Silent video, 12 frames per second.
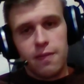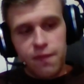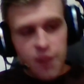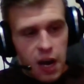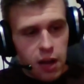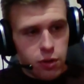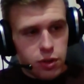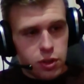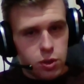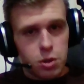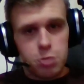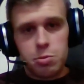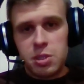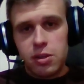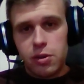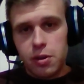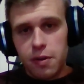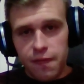Follow the source
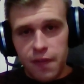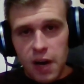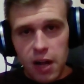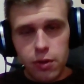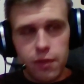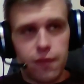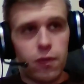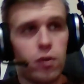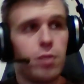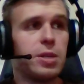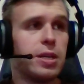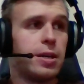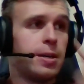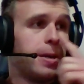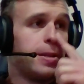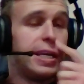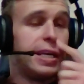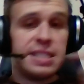material, follow the formula.
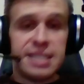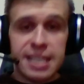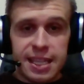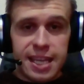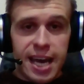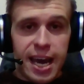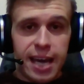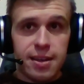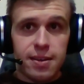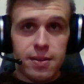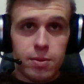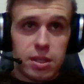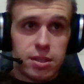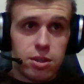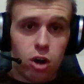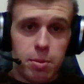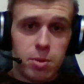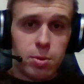They did that with the
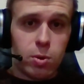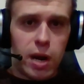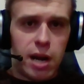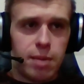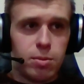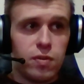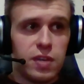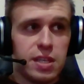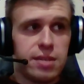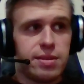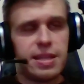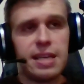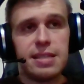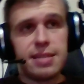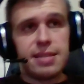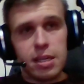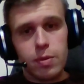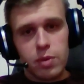Tobey Maguire movies and they
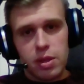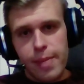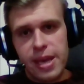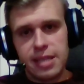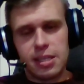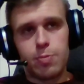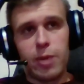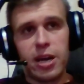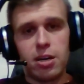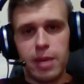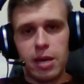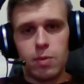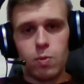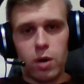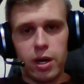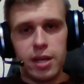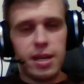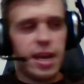did it with Amazing Spider-Man
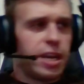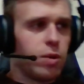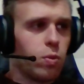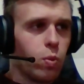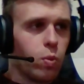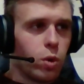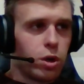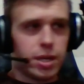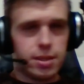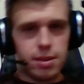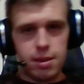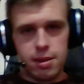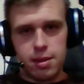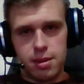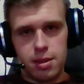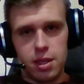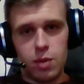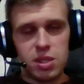1 and it worked
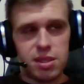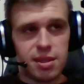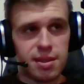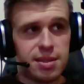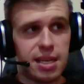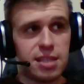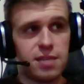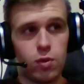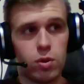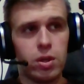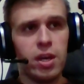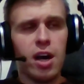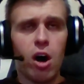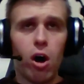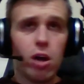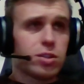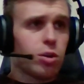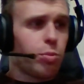it was successful.
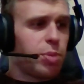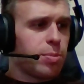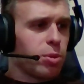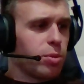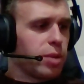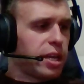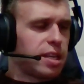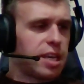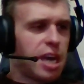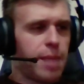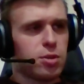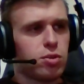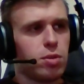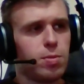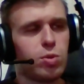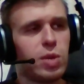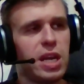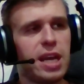Also, people like the chemistry
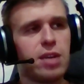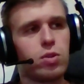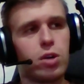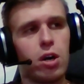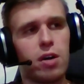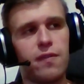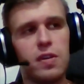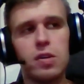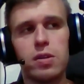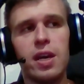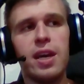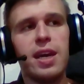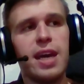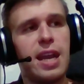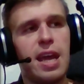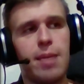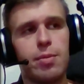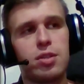between Andrew Garfield and
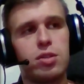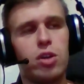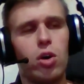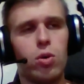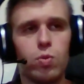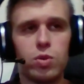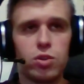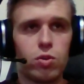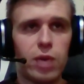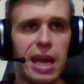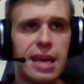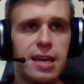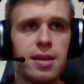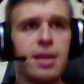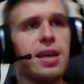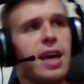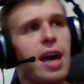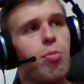Emma Stone was great,
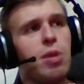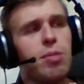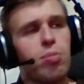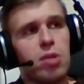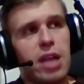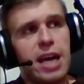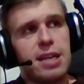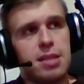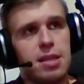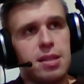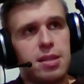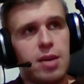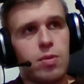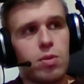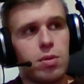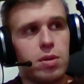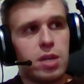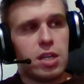and people liked that they
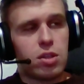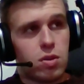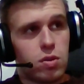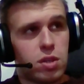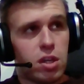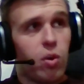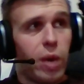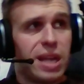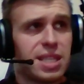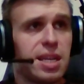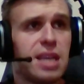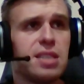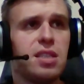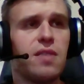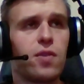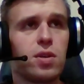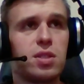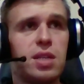were introducing Gwen Stacy
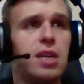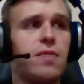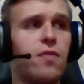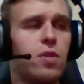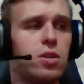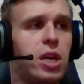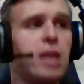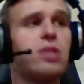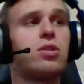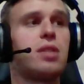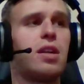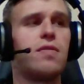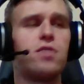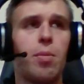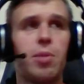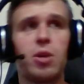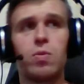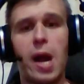for a, for a change instead of
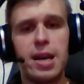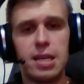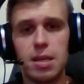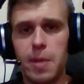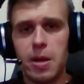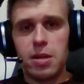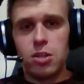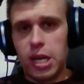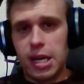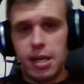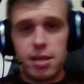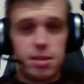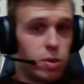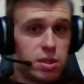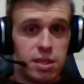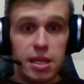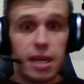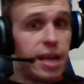jumping right into Mary Jane, because
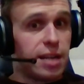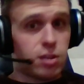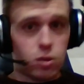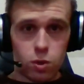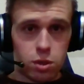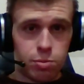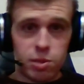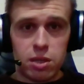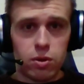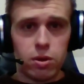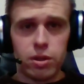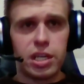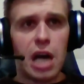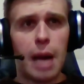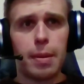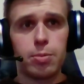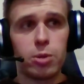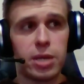once again, that's source material and
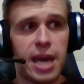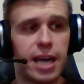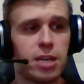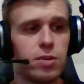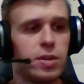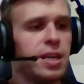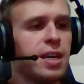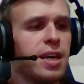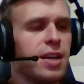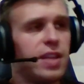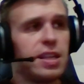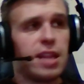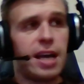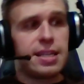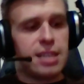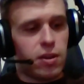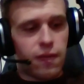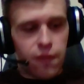comic book accurate. They liked
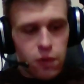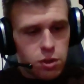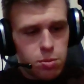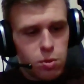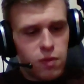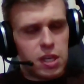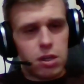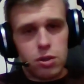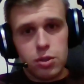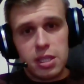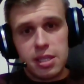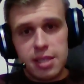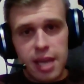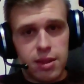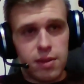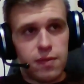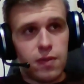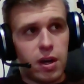how the first movie included the
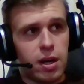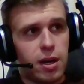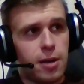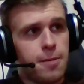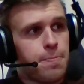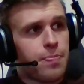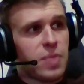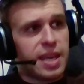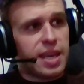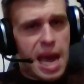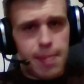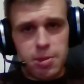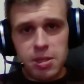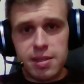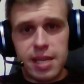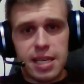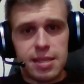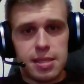death of uh, Captain
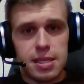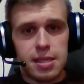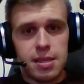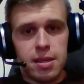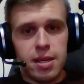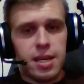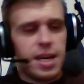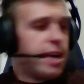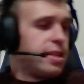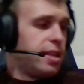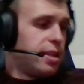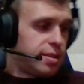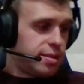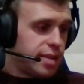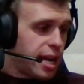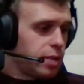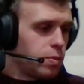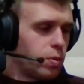Stacy, and then the
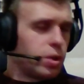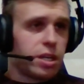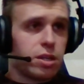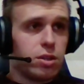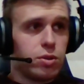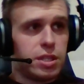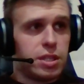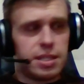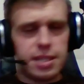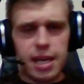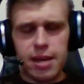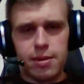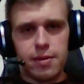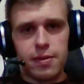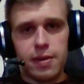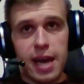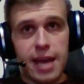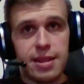second one included the death
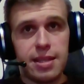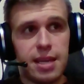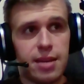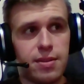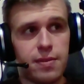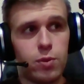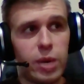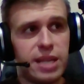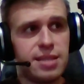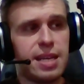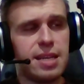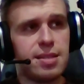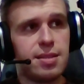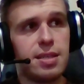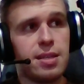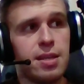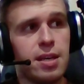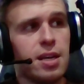of, had the death of Gwen
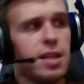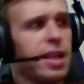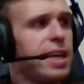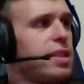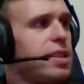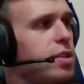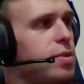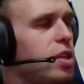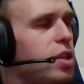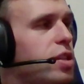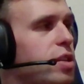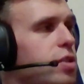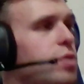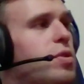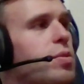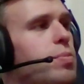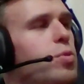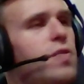Stacy. Like these the, the
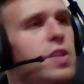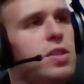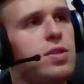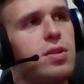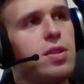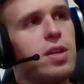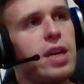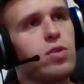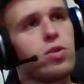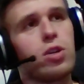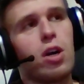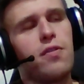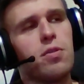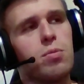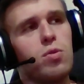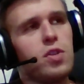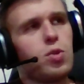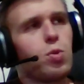the movies, the Andrew Garfield
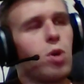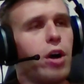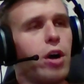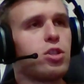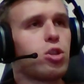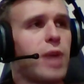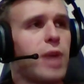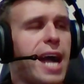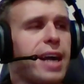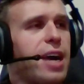movies were on track.